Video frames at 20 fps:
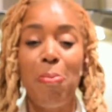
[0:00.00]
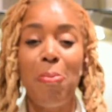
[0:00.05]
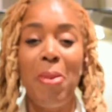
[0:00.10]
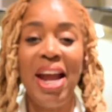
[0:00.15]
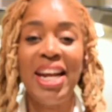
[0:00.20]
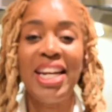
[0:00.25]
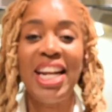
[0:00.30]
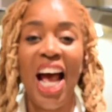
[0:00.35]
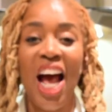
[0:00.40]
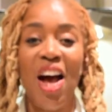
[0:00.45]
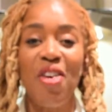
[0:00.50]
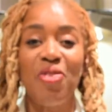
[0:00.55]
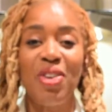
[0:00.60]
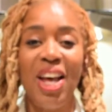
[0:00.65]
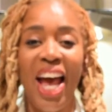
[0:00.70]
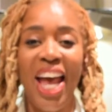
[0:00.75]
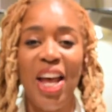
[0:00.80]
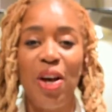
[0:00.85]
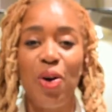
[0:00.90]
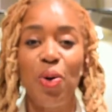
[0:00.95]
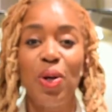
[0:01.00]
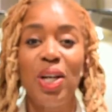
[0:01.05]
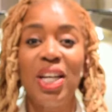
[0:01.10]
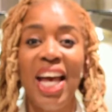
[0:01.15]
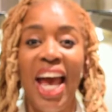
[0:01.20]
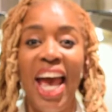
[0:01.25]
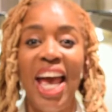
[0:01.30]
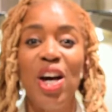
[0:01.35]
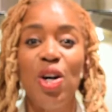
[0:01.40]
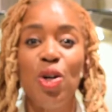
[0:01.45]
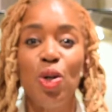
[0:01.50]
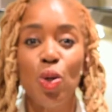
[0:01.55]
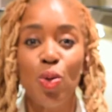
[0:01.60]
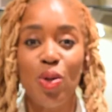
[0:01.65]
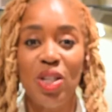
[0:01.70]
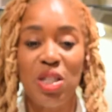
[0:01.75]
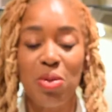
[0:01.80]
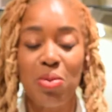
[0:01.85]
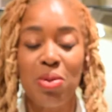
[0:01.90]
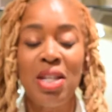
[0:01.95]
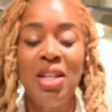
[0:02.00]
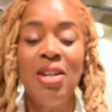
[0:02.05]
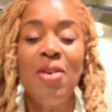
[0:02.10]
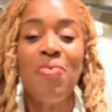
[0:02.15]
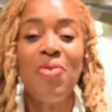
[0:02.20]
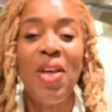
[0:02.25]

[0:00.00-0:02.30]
made out of kale, kale crisps,